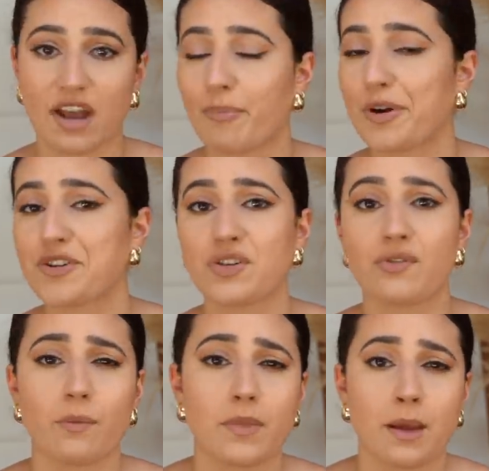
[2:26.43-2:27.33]
I've
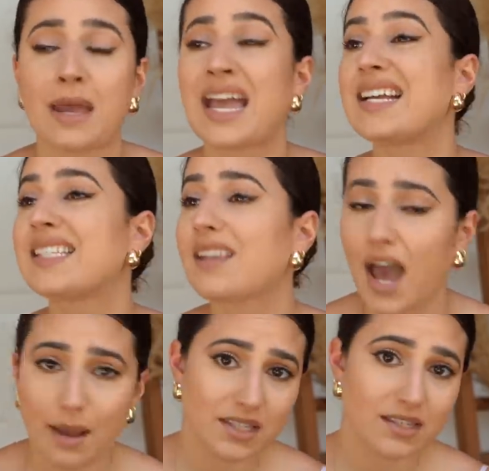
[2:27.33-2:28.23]
purchased from them
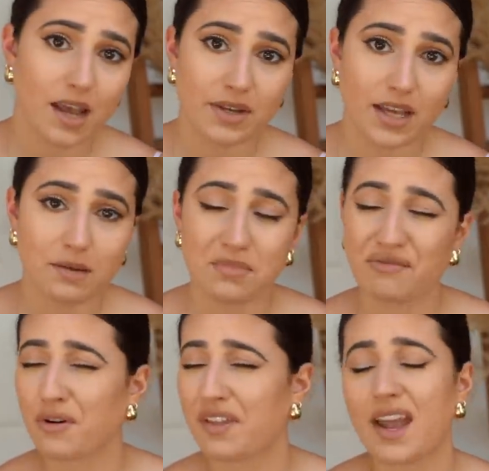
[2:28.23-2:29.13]
time and time again
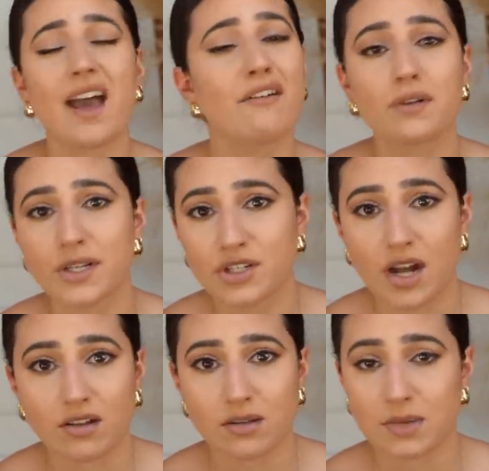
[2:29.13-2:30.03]
before they ever reached
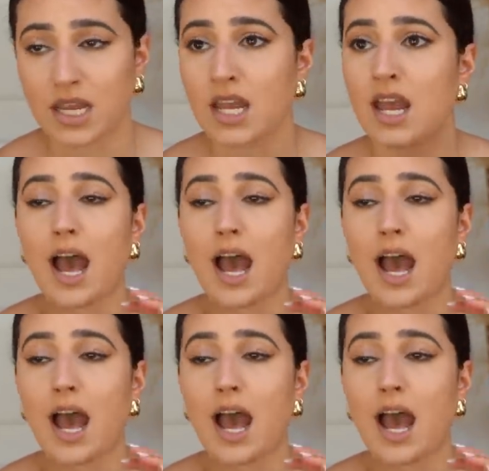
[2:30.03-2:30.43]
out to me.